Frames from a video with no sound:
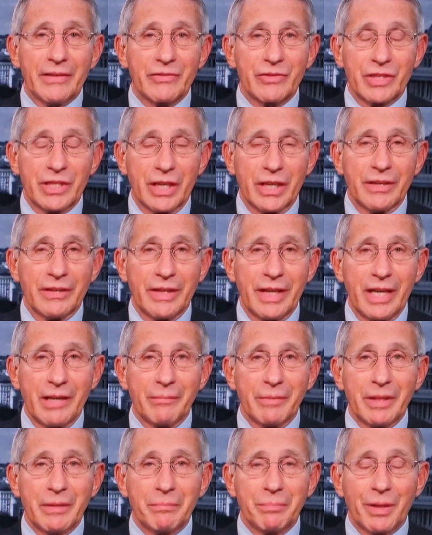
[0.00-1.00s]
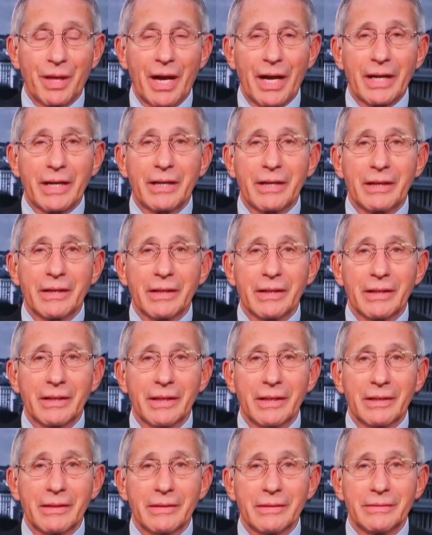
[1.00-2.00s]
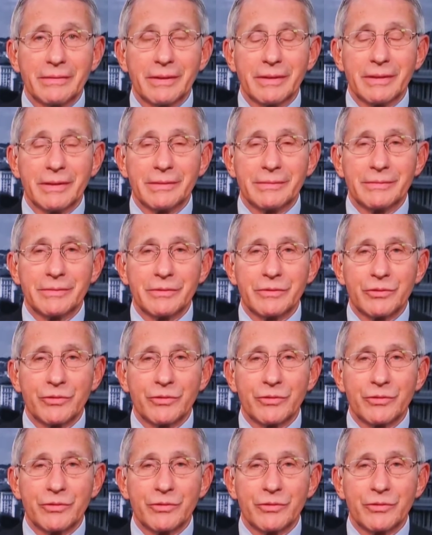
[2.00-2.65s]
has done, namely block of